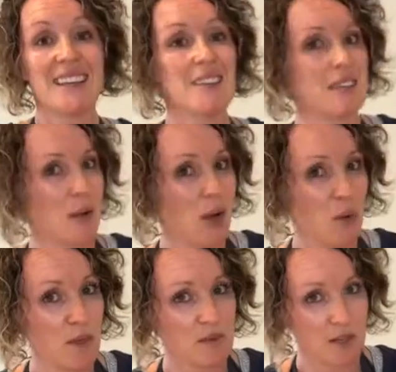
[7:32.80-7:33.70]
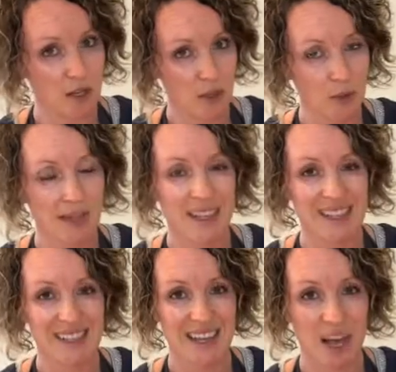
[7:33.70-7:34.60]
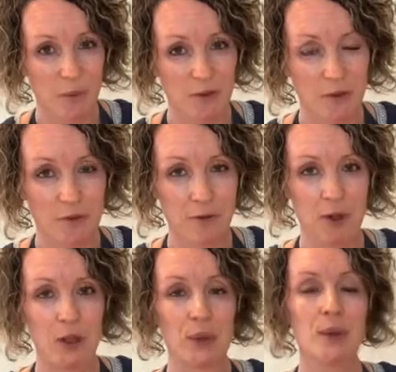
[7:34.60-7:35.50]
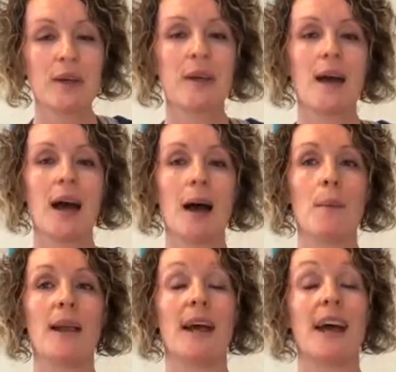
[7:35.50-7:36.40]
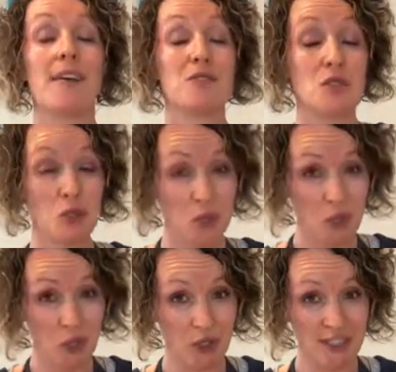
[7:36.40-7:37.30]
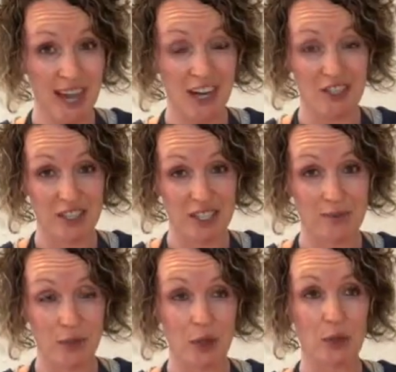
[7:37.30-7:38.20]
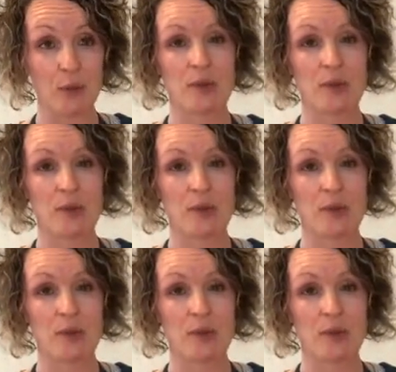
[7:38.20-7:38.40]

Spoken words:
So I hope this video is helpful for you, and I have 2 call to actions for you.